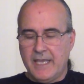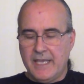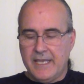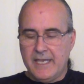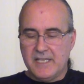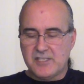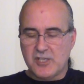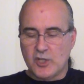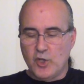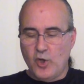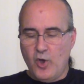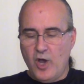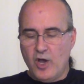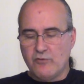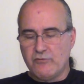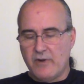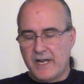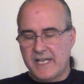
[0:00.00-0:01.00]
It is a
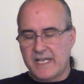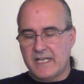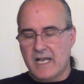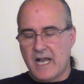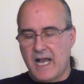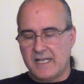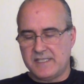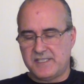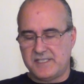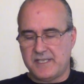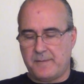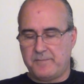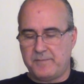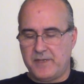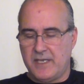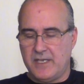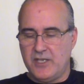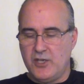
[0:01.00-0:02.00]
long-running concept
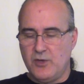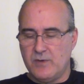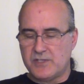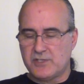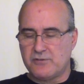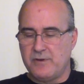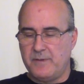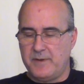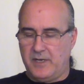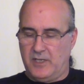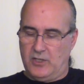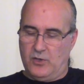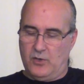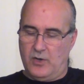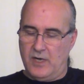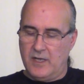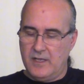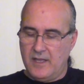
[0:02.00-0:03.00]
in U.S. criminal
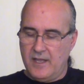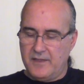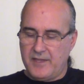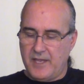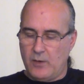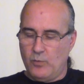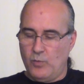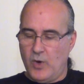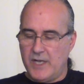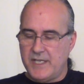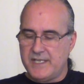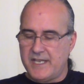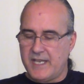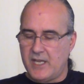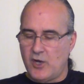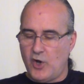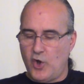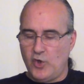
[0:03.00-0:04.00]
law that one
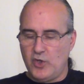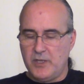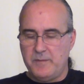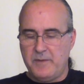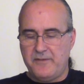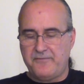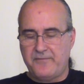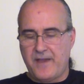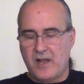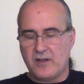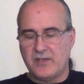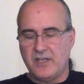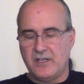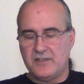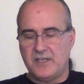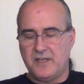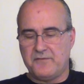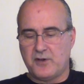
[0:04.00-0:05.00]
can only be found
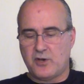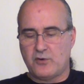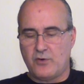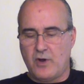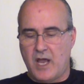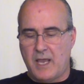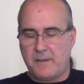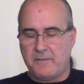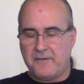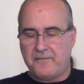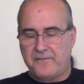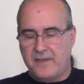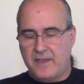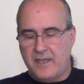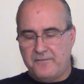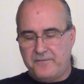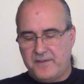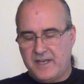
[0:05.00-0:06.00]
guilty of a crime
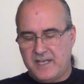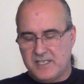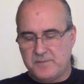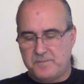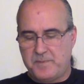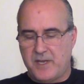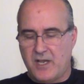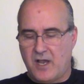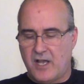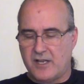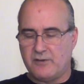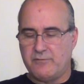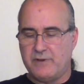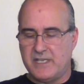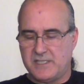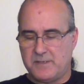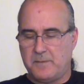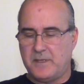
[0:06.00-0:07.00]
if it is beyond a
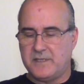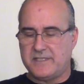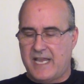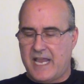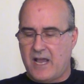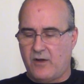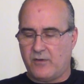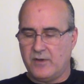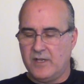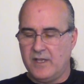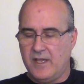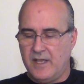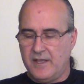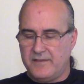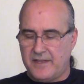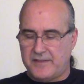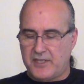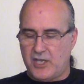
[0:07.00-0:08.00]
reasonable doubt
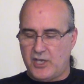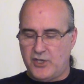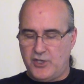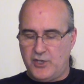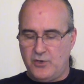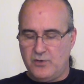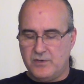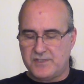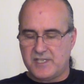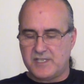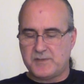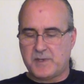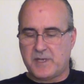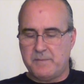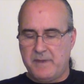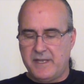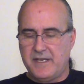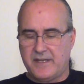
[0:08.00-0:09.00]
that the accused has
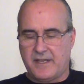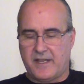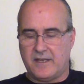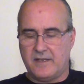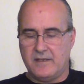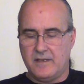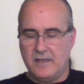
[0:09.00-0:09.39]
committed it.